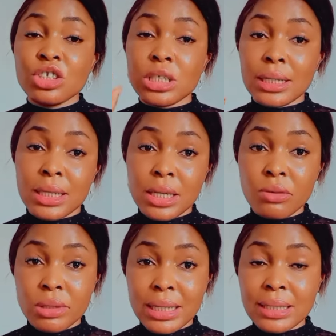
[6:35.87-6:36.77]
check the
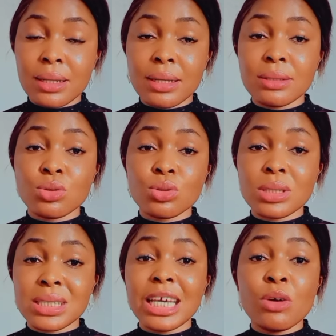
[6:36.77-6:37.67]
ingredient list to
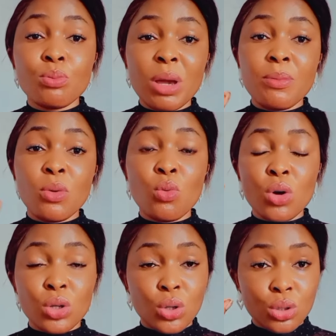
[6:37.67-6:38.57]
see maybe
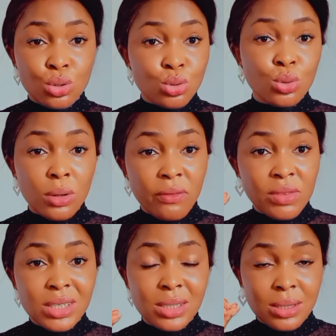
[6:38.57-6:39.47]
1 or 2
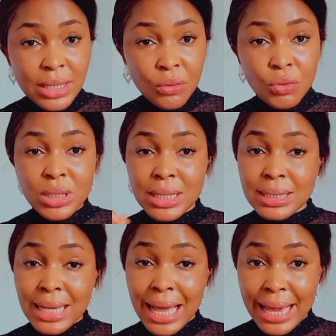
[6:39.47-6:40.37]
of these
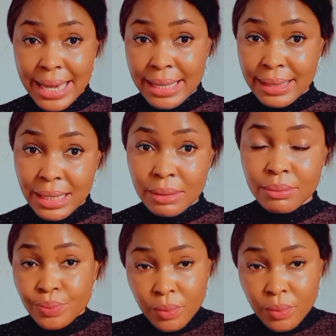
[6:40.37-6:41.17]
ingredients are in them.